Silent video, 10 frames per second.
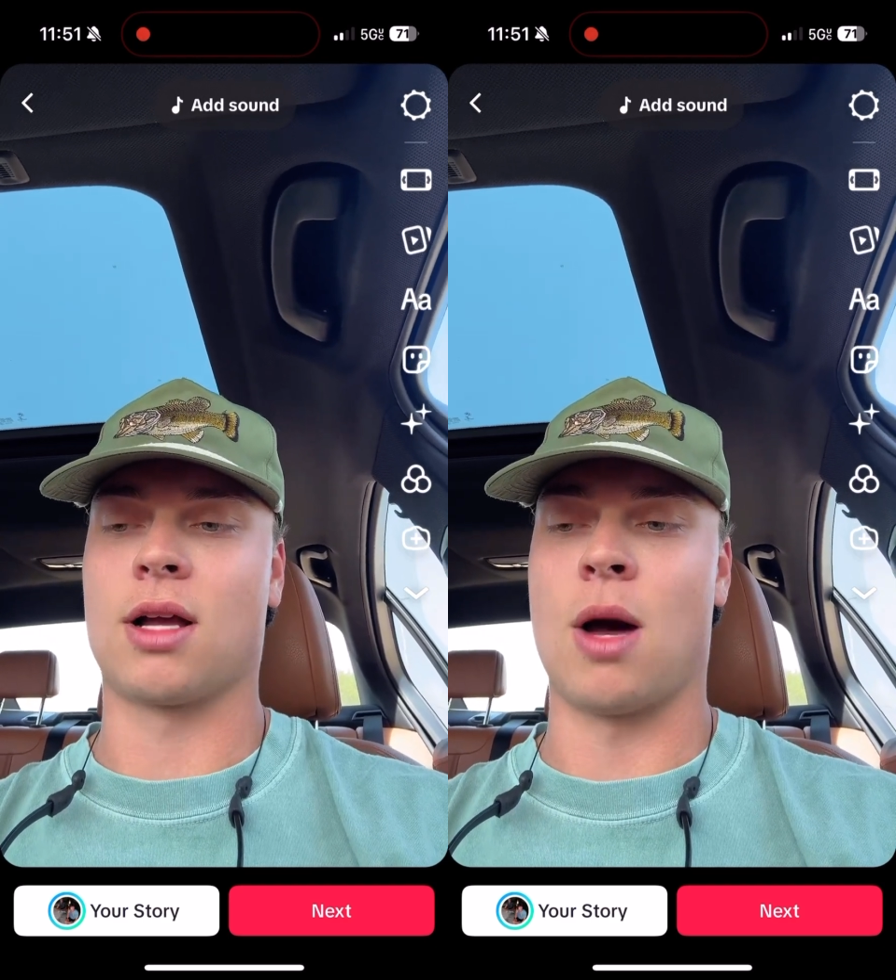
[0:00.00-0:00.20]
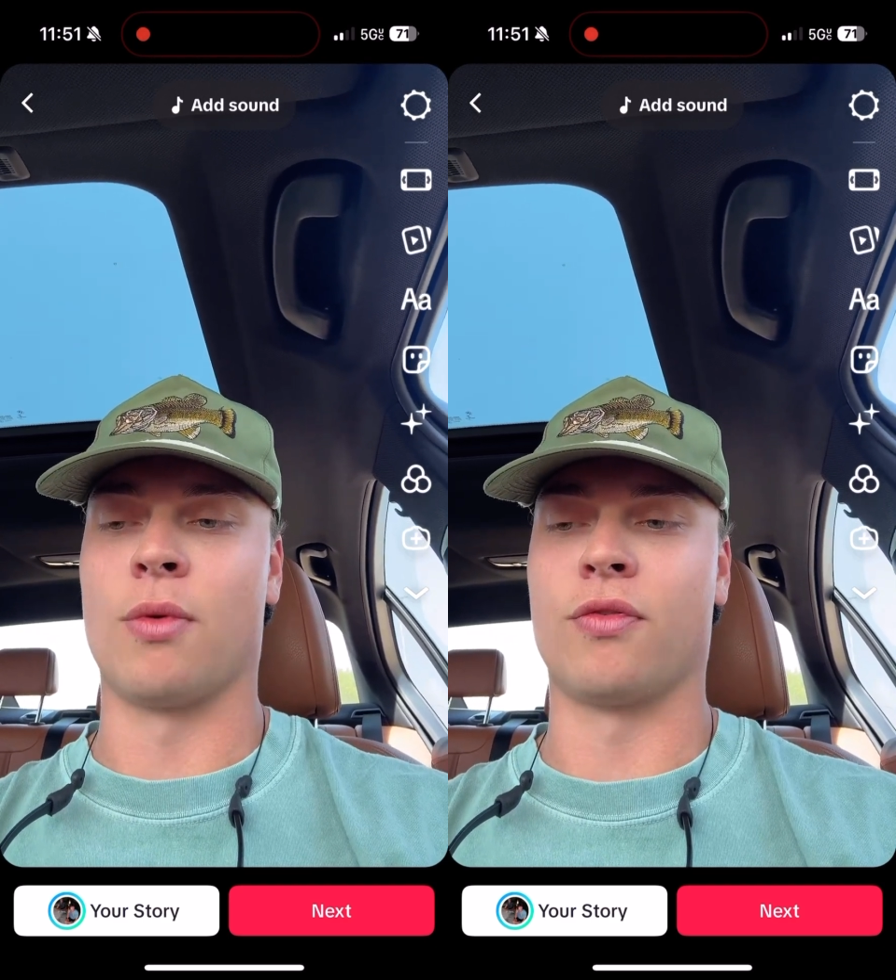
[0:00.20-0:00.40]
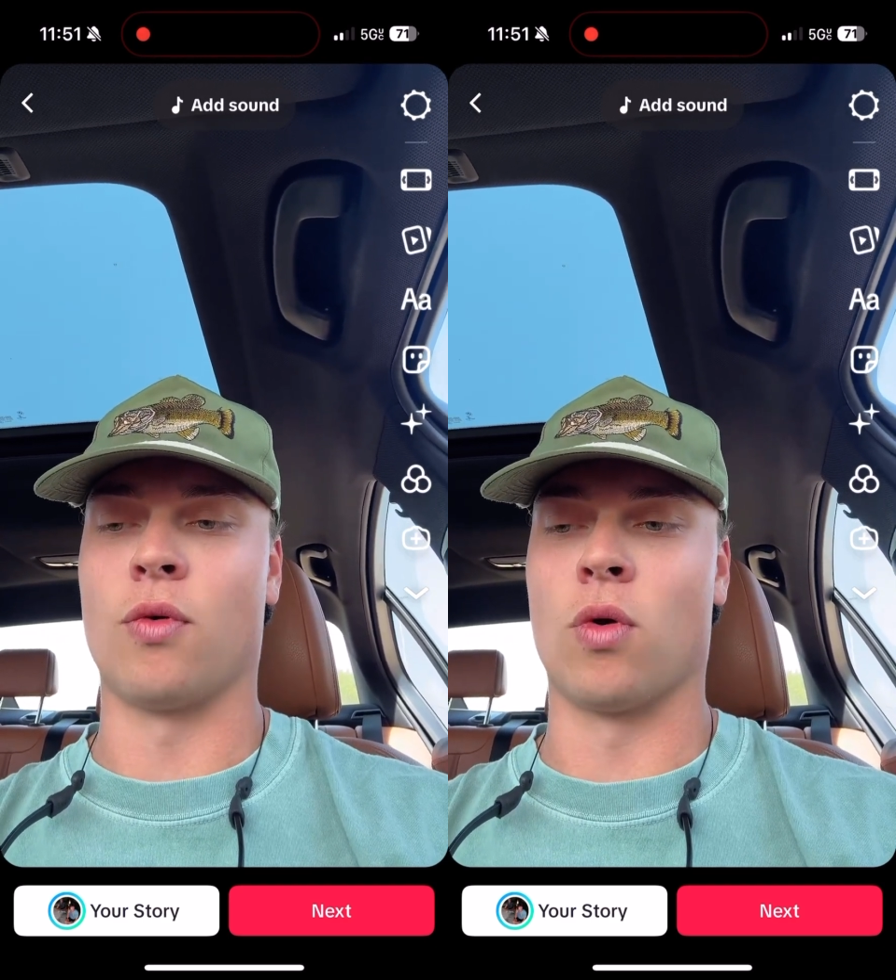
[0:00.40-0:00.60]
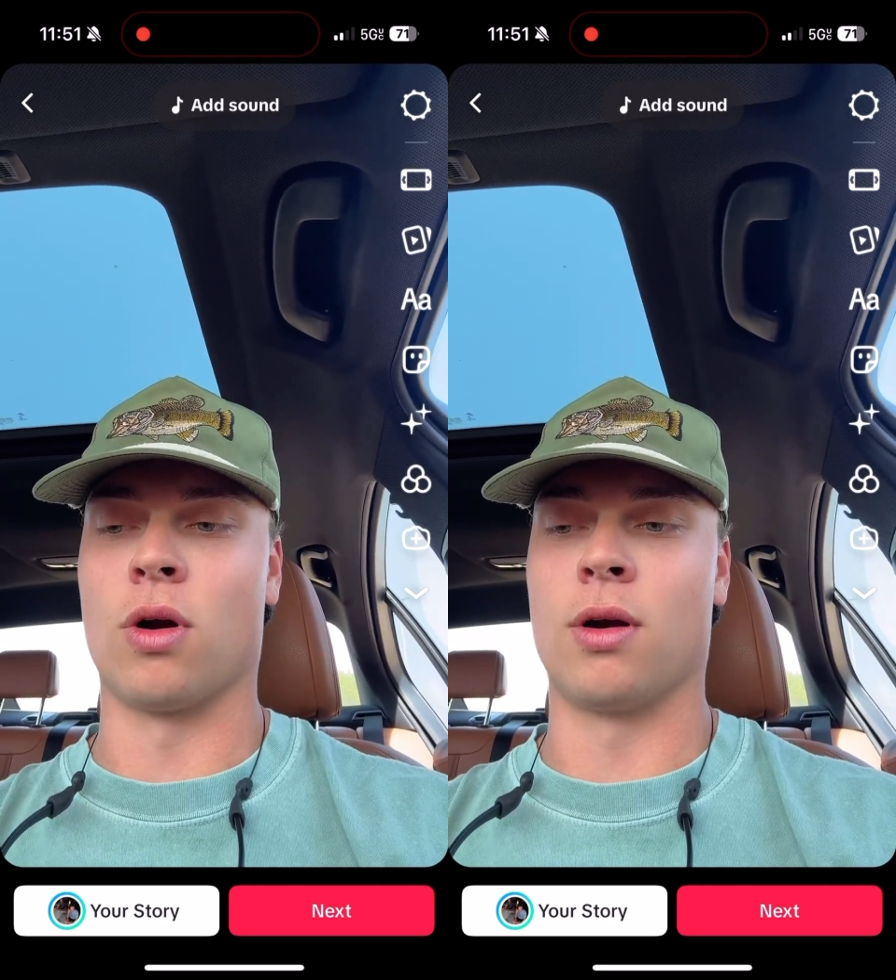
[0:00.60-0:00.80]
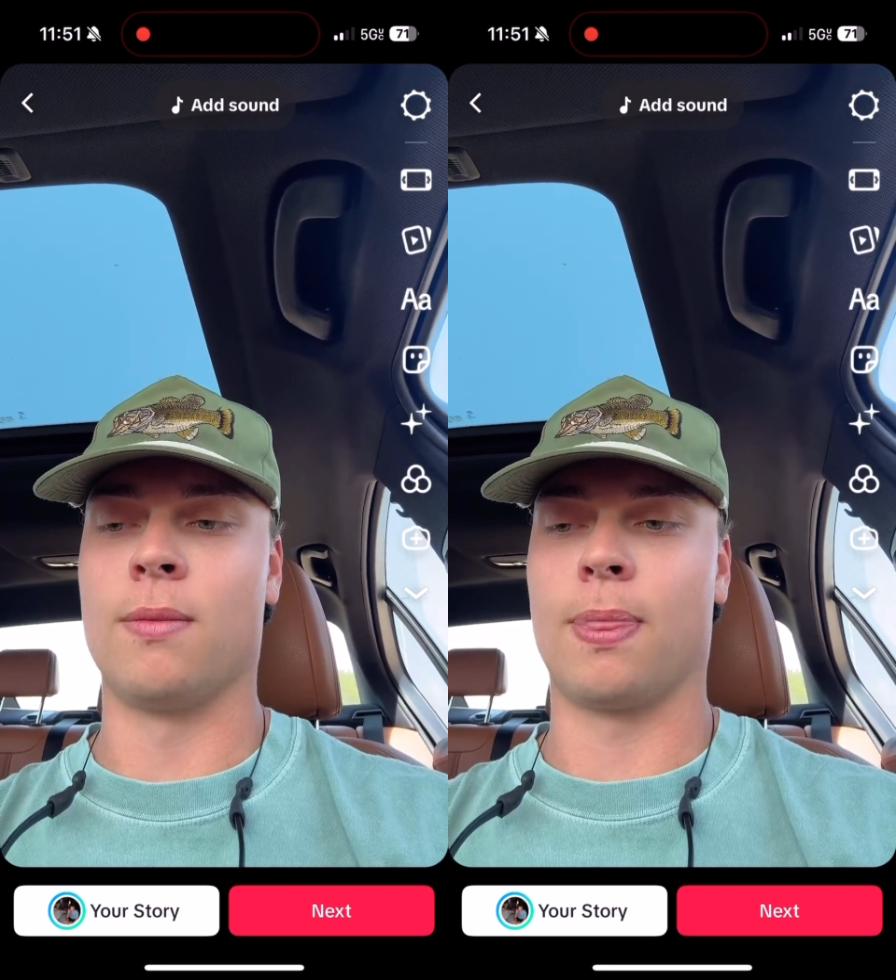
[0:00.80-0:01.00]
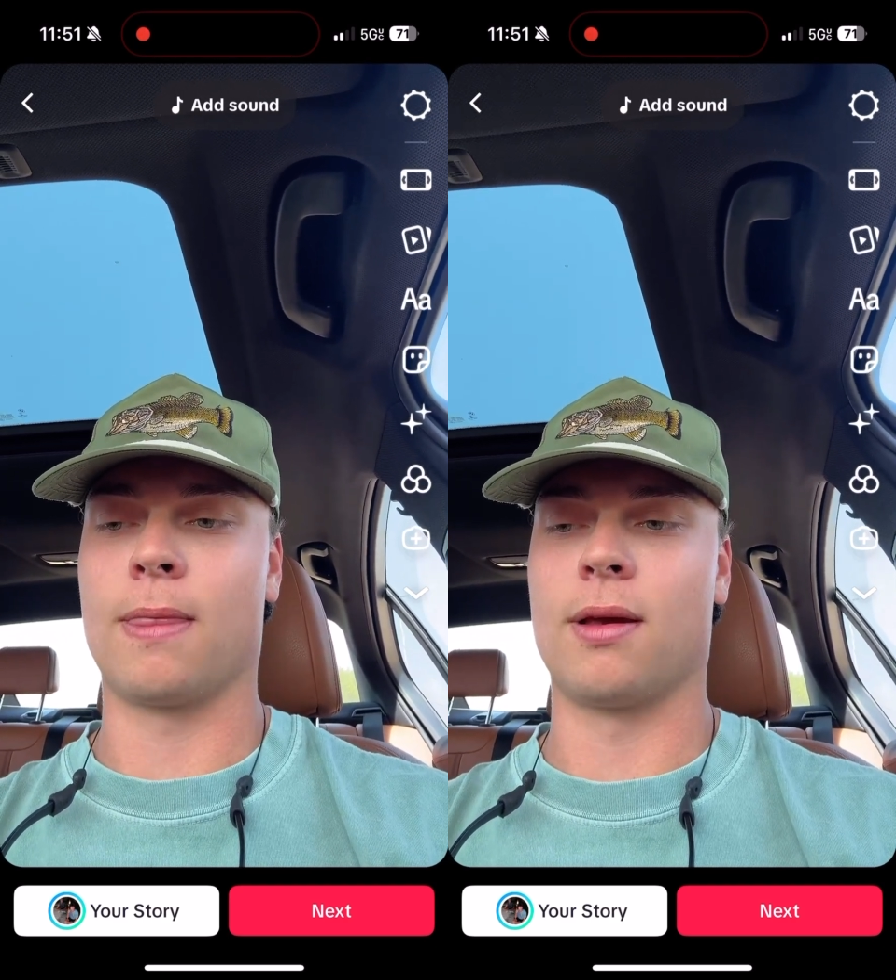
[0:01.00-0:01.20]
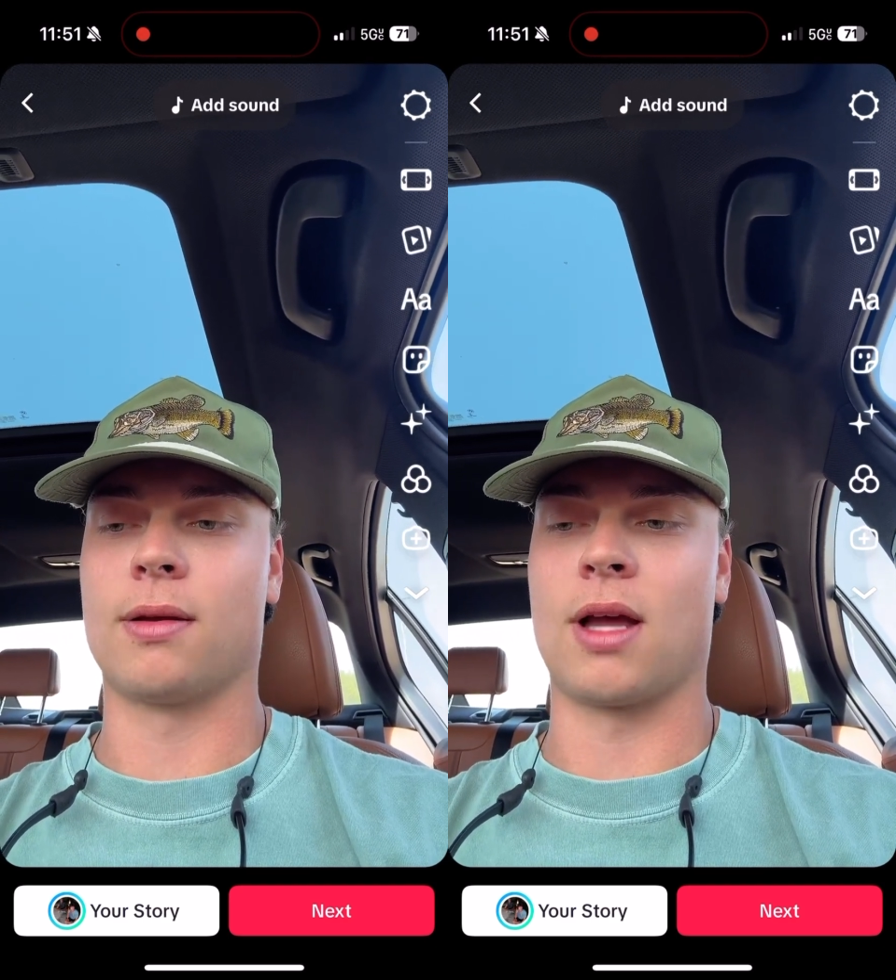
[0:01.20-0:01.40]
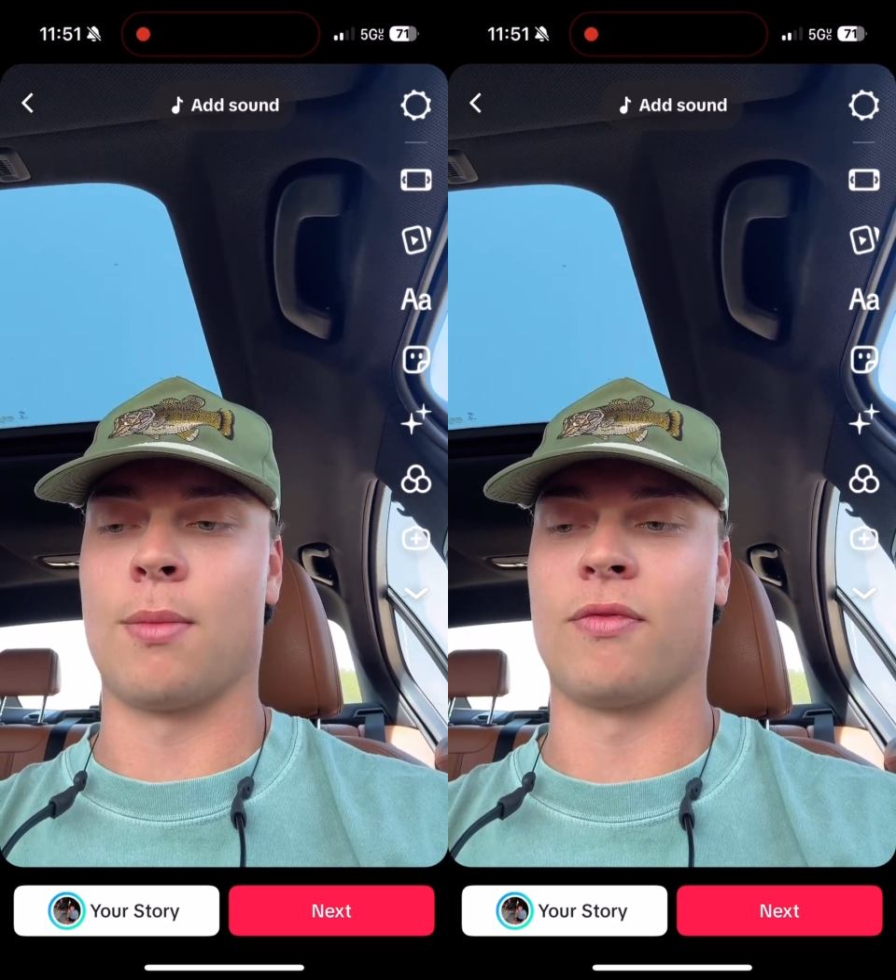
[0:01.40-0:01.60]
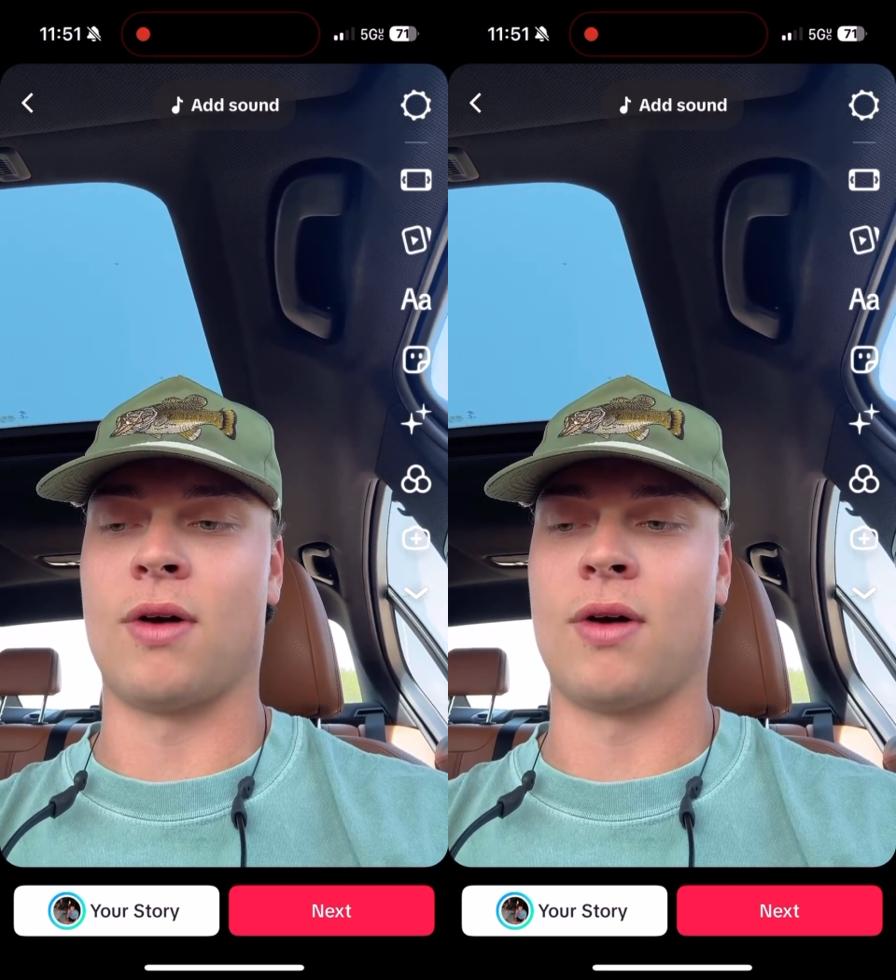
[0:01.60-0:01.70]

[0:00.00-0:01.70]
comma 4, comma